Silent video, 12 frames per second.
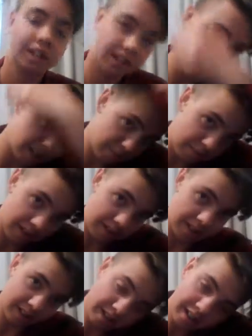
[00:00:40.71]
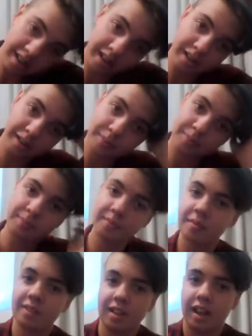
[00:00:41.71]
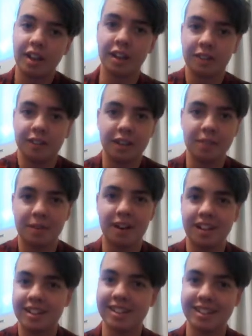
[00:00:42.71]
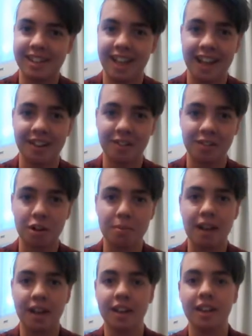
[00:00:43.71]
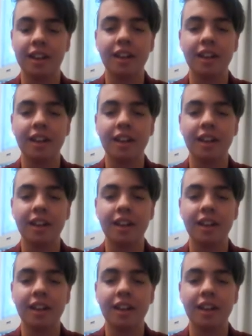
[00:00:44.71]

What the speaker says: doesn't matter. I don't really mind. It's just hair will grow back.